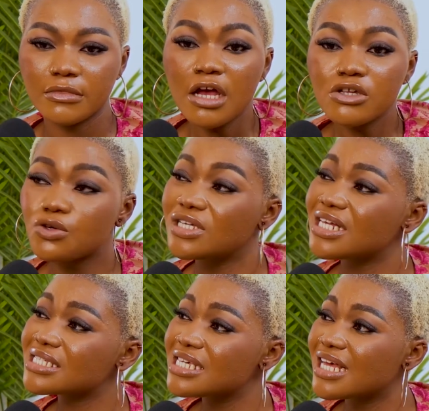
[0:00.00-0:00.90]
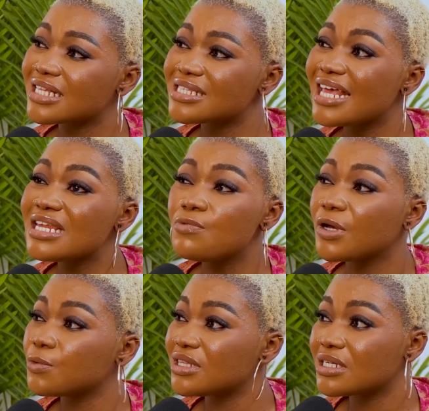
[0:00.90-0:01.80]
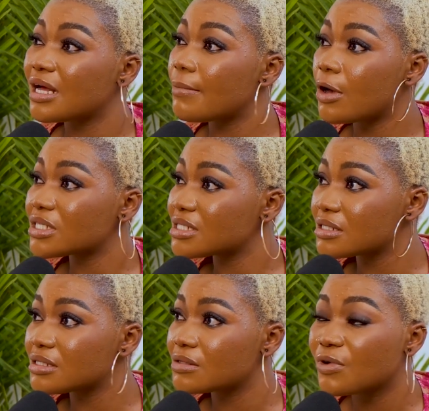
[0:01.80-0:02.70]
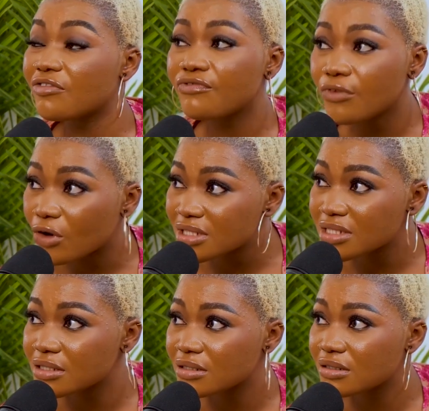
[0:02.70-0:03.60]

So you can see that any way we think about it, we're fucked.